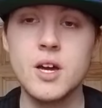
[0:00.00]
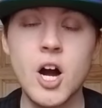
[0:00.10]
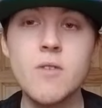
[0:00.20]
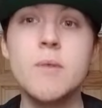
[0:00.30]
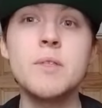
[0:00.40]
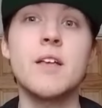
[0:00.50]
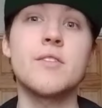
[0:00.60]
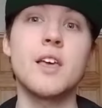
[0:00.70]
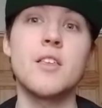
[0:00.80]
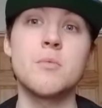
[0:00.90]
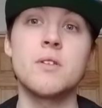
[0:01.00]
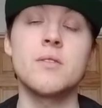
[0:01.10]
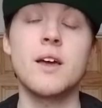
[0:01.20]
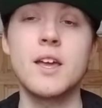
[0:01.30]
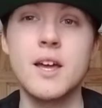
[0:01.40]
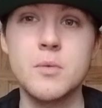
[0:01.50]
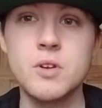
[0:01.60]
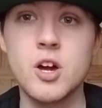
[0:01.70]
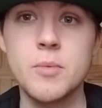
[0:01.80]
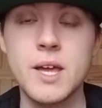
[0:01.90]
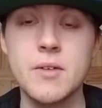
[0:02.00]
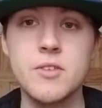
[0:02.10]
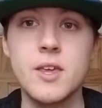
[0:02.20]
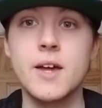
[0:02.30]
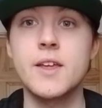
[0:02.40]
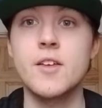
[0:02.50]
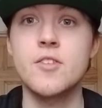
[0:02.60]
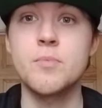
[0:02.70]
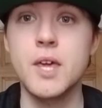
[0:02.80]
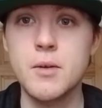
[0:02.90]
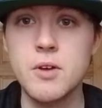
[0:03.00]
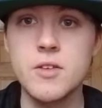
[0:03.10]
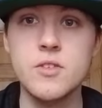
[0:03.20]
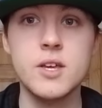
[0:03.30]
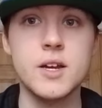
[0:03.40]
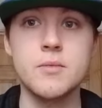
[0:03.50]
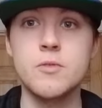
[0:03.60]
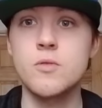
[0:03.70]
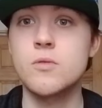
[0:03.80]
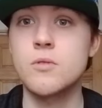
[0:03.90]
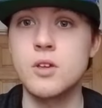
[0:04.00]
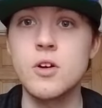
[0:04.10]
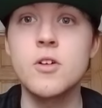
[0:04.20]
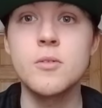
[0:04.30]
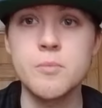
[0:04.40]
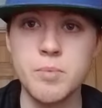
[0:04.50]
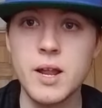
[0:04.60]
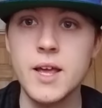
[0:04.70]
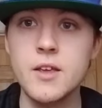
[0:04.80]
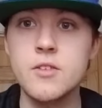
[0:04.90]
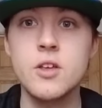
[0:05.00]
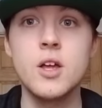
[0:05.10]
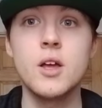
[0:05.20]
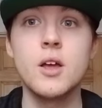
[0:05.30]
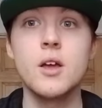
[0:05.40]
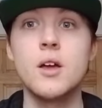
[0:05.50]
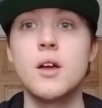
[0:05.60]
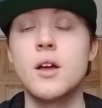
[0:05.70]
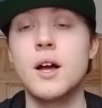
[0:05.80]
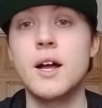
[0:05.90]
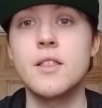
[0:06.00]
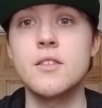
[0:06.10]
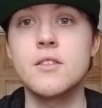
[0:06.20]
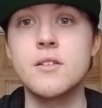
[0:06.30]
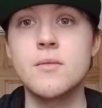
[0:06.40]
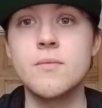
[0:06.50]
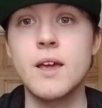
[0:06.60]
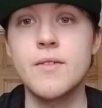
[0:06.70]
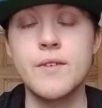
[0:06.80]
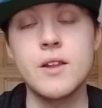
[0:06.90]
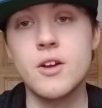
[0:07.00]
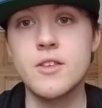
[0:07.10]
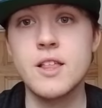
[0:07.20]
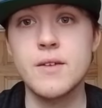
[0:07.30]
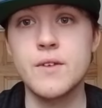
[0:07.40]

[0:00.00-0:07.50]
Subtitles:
I remember that season that he had with Derby County. He had experience, he had young players, and they finished